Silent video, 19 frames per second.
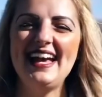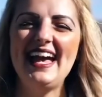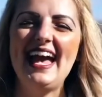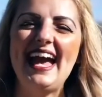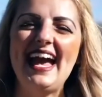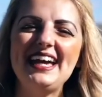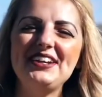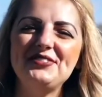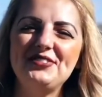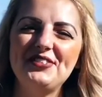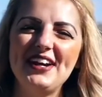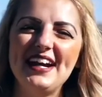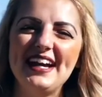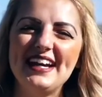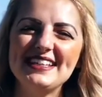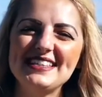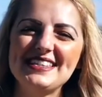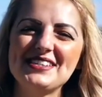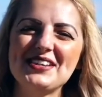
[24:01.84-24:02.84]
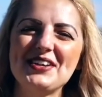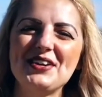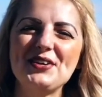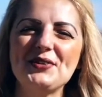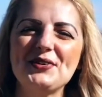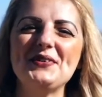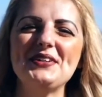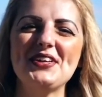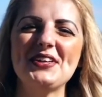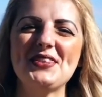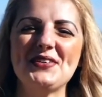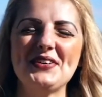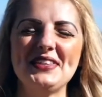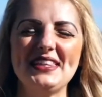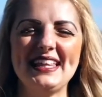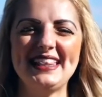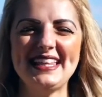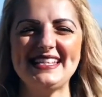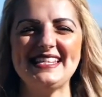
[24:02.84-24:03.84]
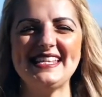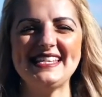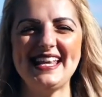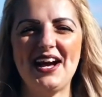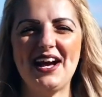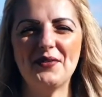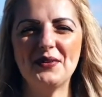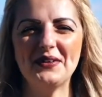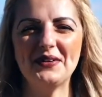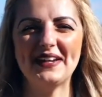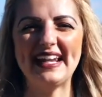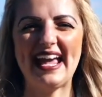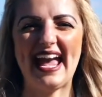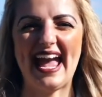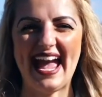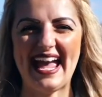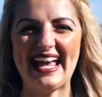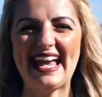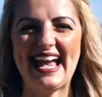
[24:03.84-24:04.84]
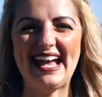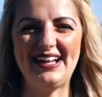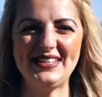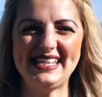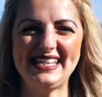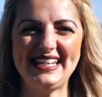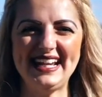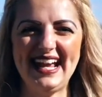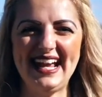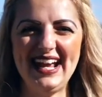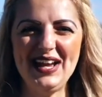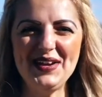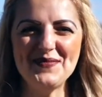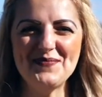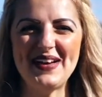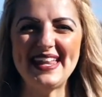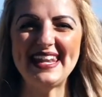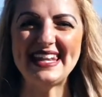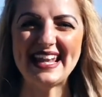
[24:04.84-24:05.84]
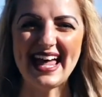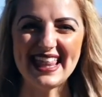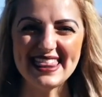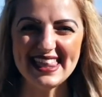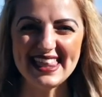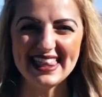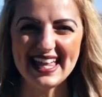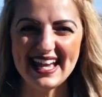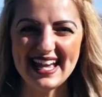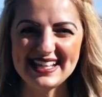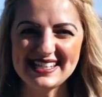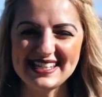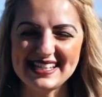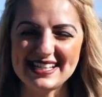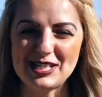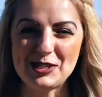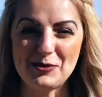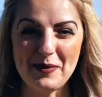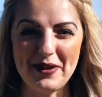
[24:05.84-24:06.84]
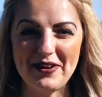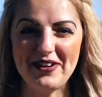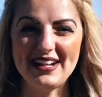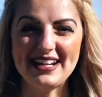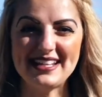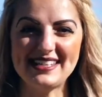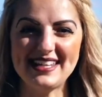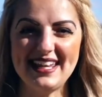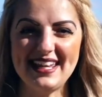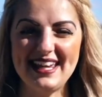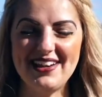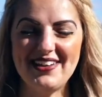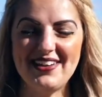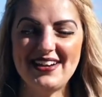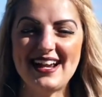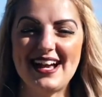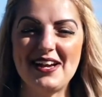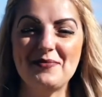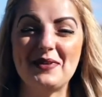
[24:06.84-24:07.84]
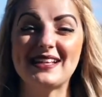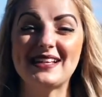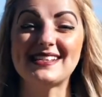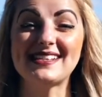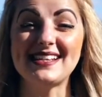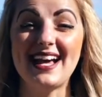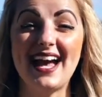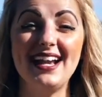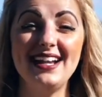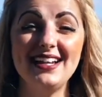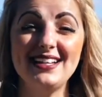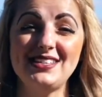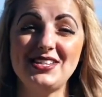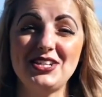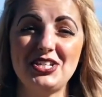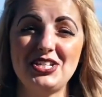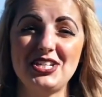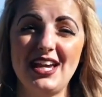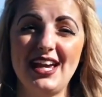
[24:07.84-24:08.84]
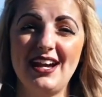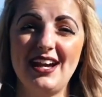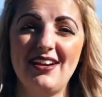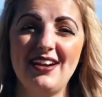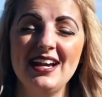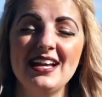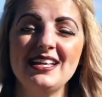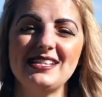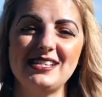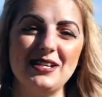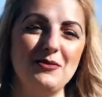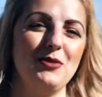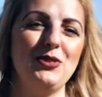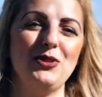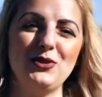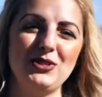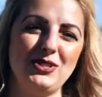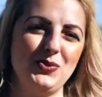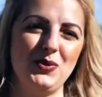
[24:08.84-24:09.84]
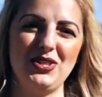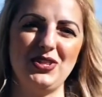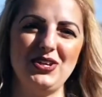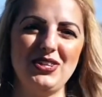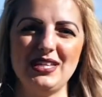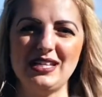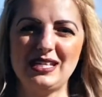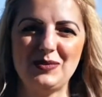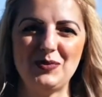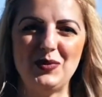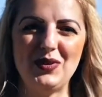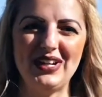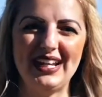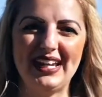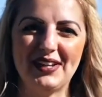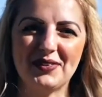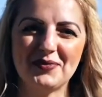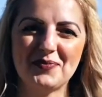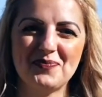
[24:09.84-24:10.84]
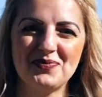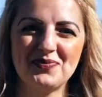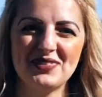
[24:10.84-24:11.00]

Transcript: Hey friends, who would have thought that this is how we were going to hang out today? But nonetheless, the Spirit is here and I'm excited to share some thoughts with you this morning.